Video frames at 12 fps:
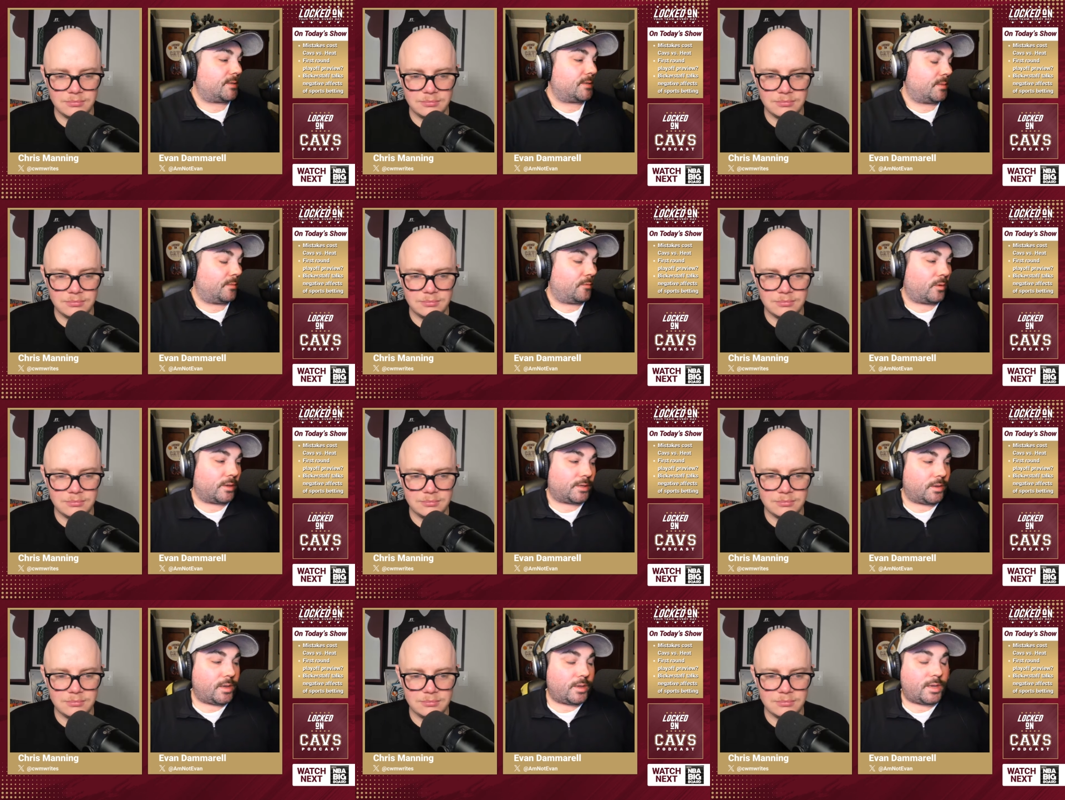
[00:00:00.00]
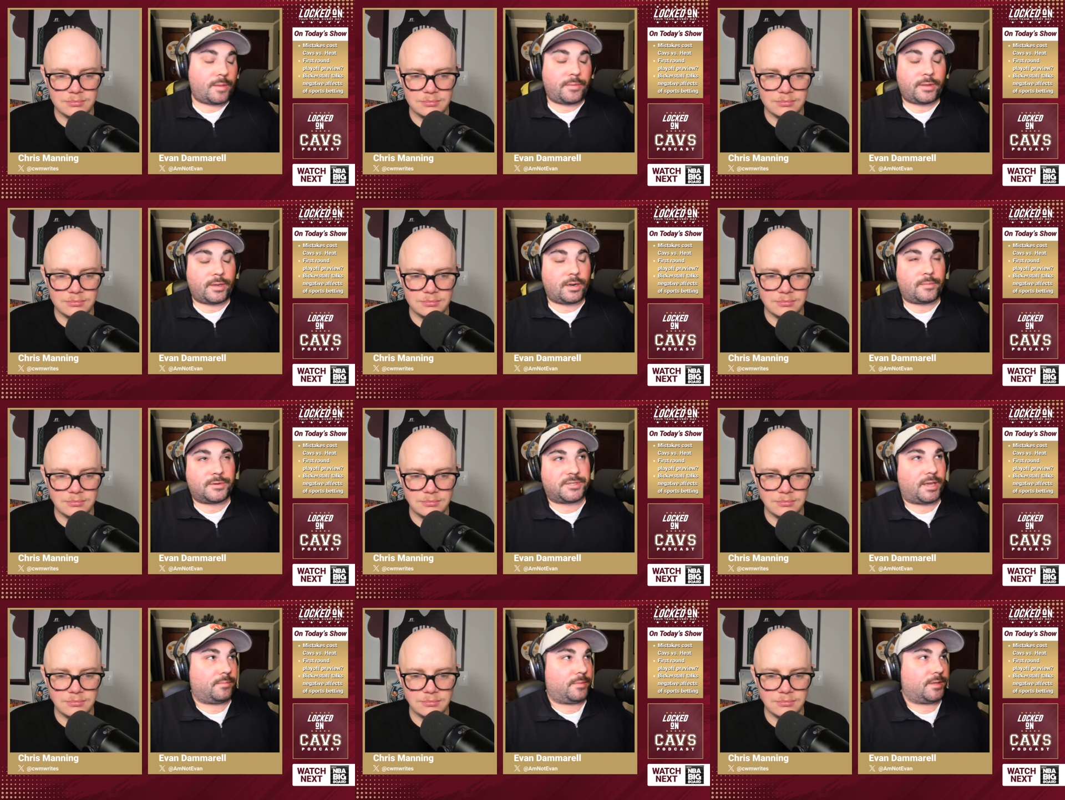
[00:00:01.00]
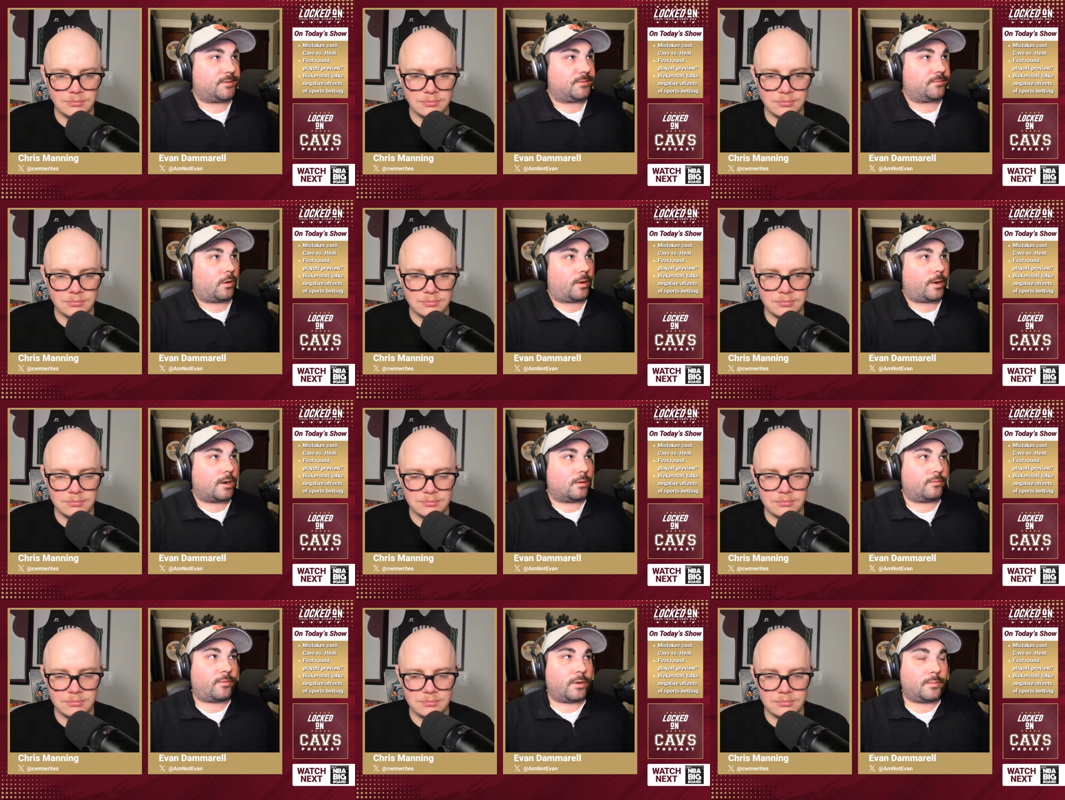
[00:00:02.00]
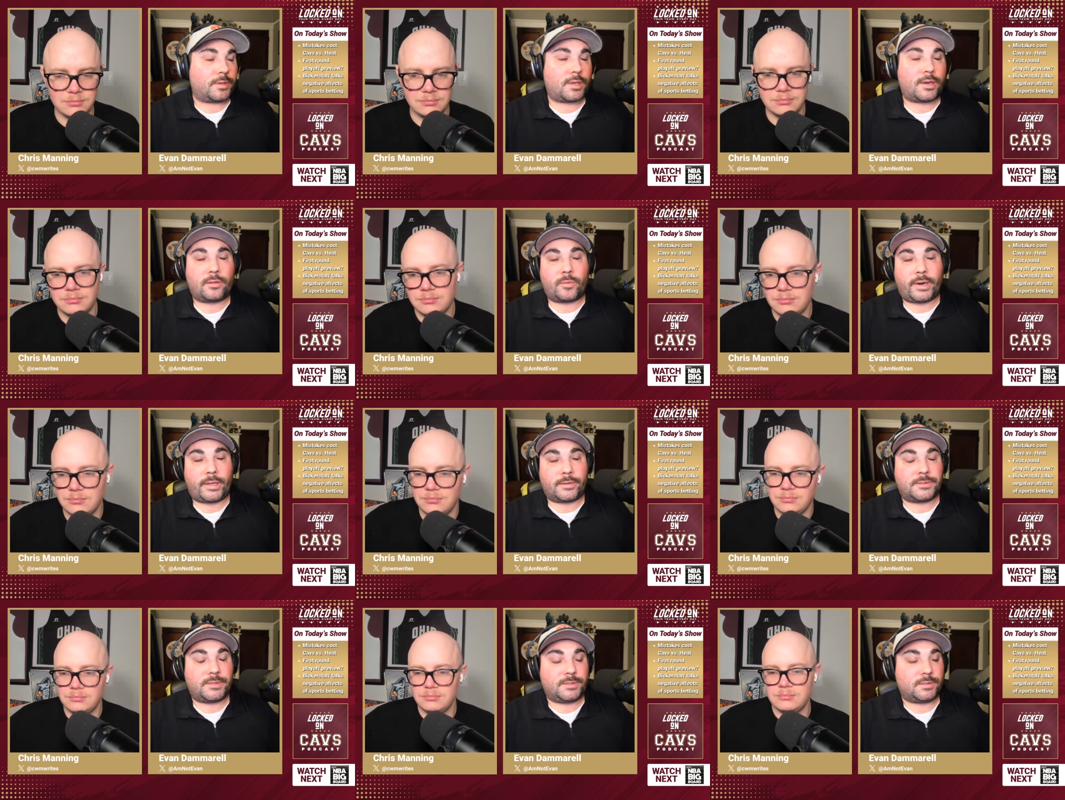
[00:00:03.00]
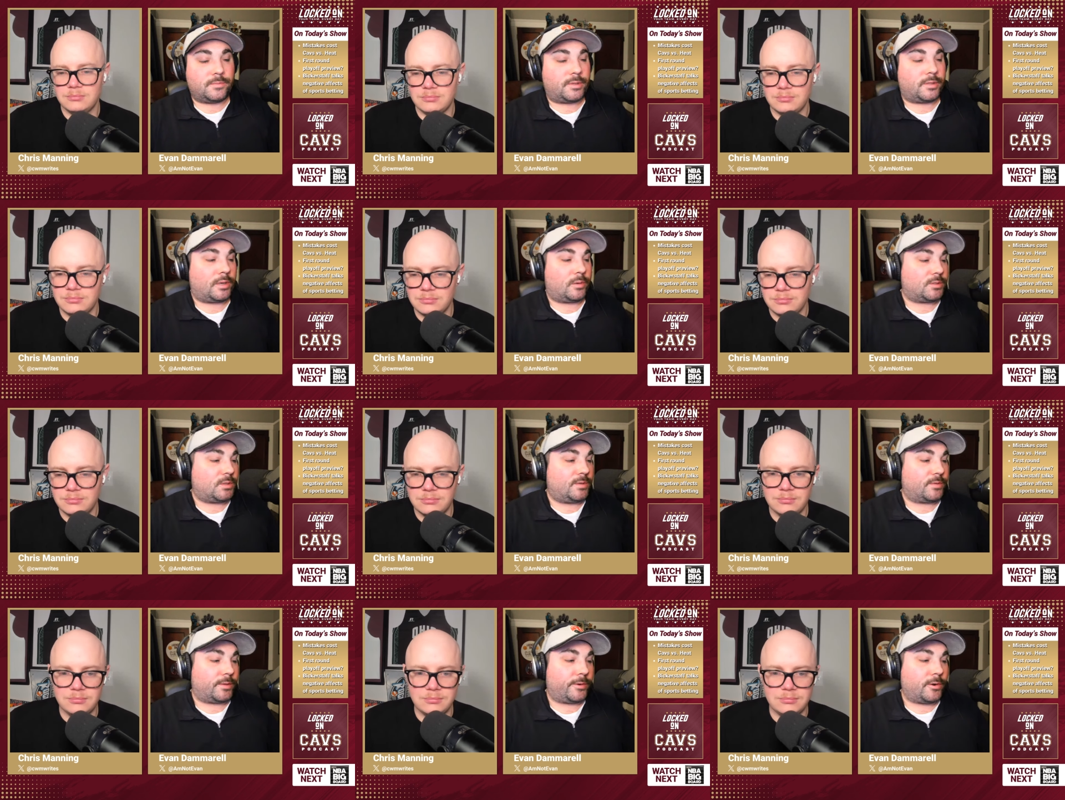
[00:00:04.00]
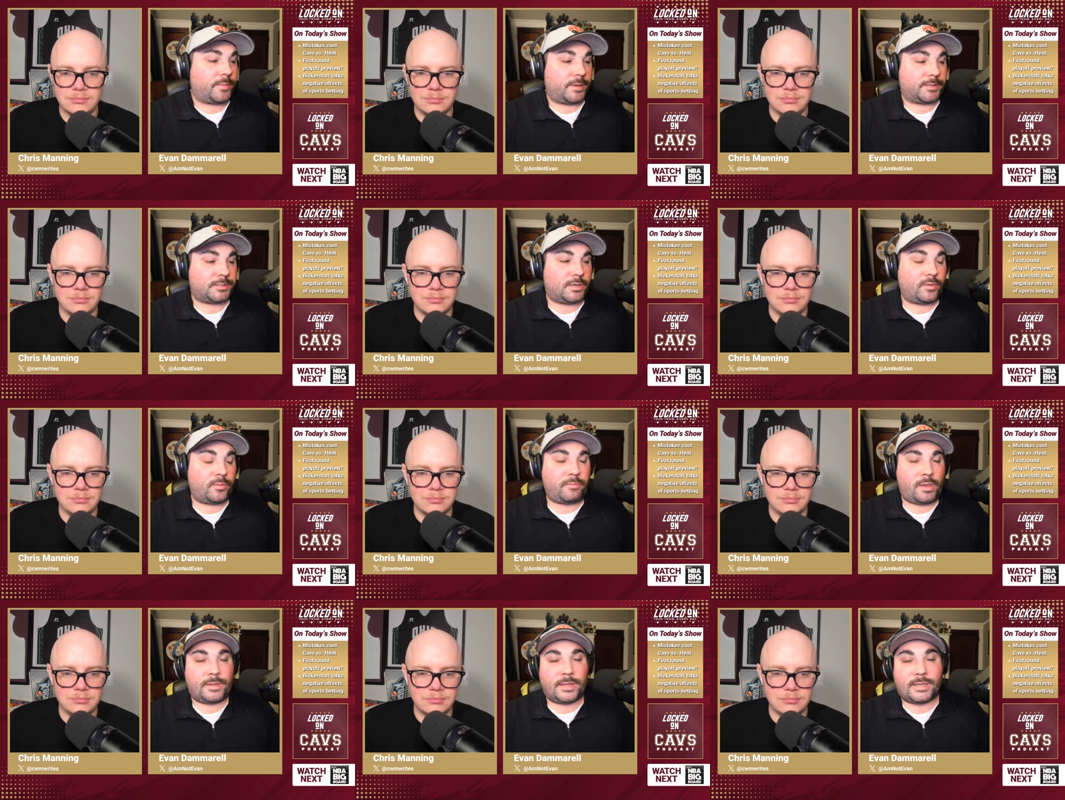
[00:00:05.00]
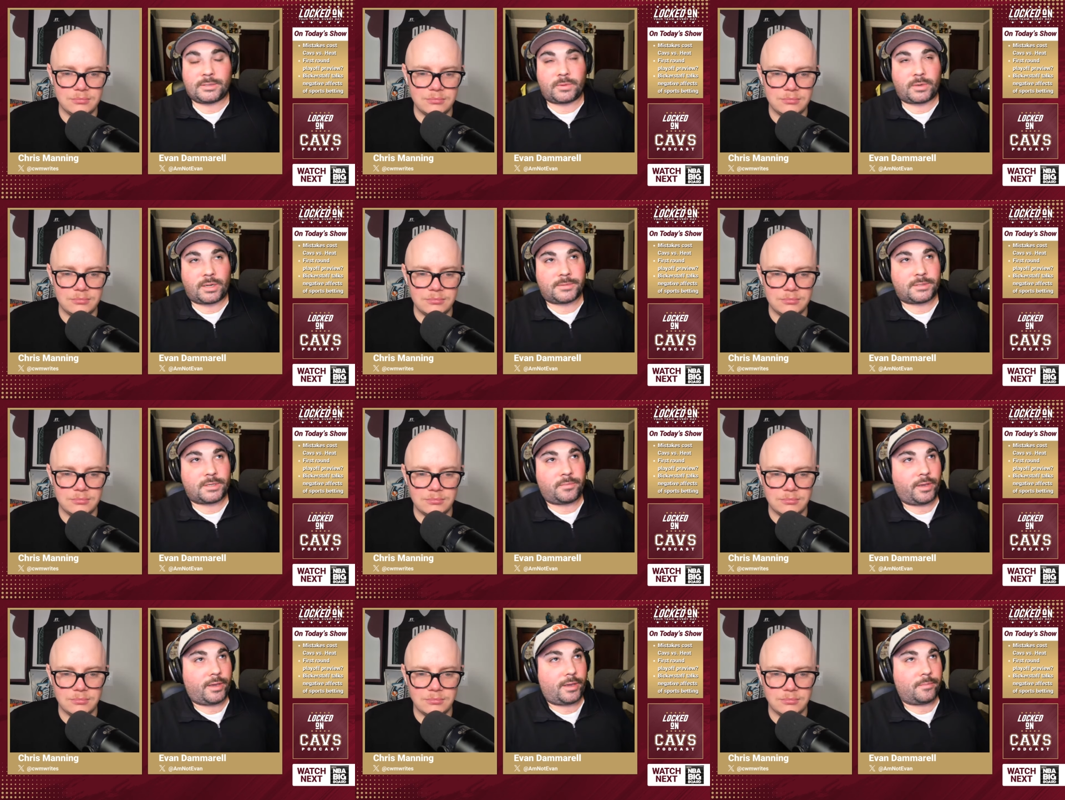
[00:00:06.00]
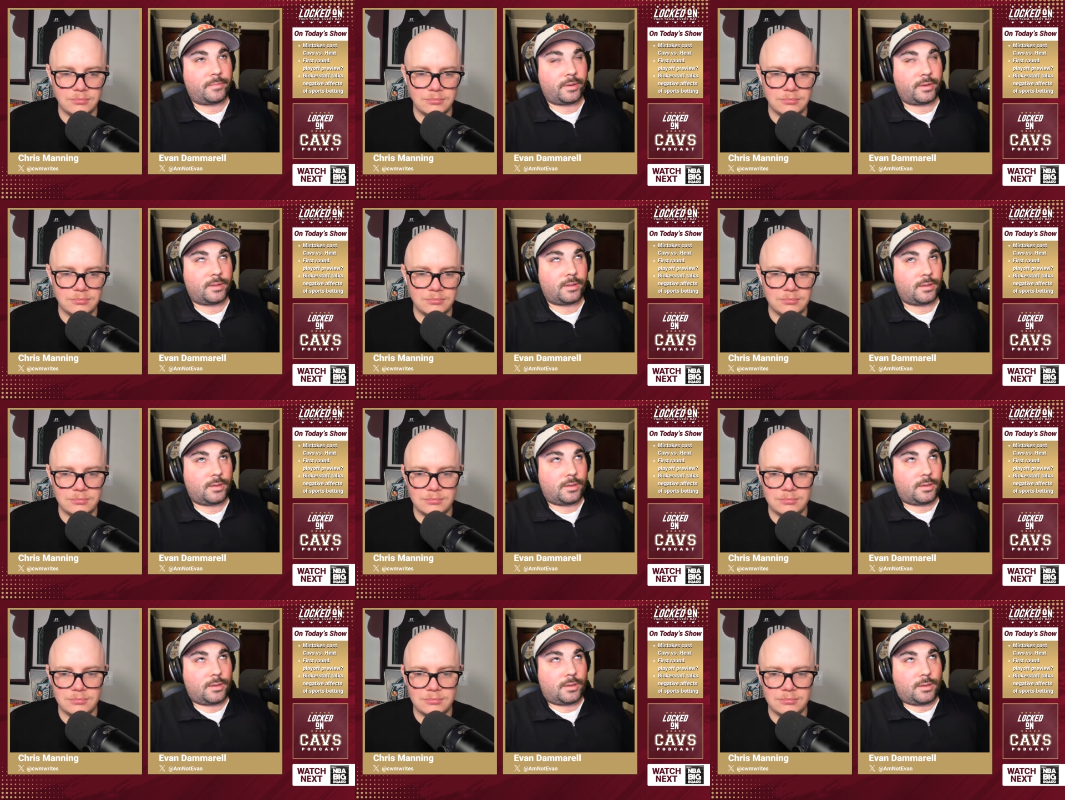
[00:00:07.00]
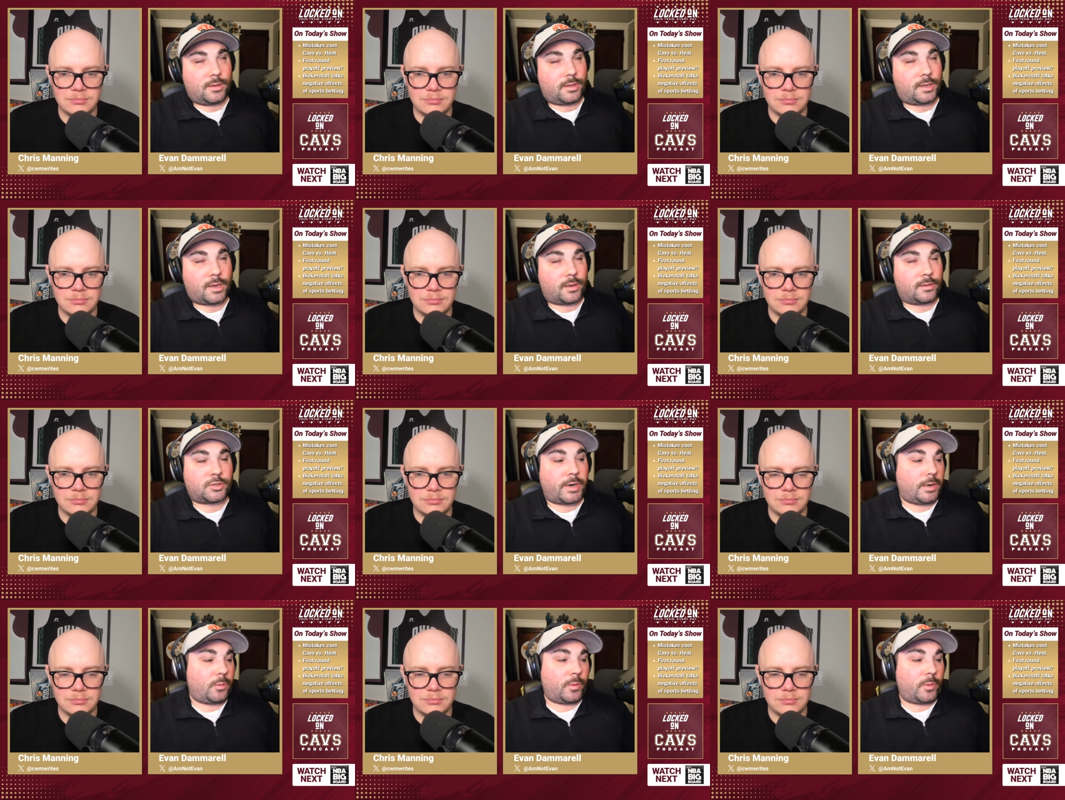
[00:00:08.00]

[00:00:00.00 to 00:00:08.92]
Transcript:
Speaker 1: before, like, yeah, you can't play the numbers game this far out the regular season, but like once you have a clearer picture of it, maybe that's where it comes into play. But yeah, trying to win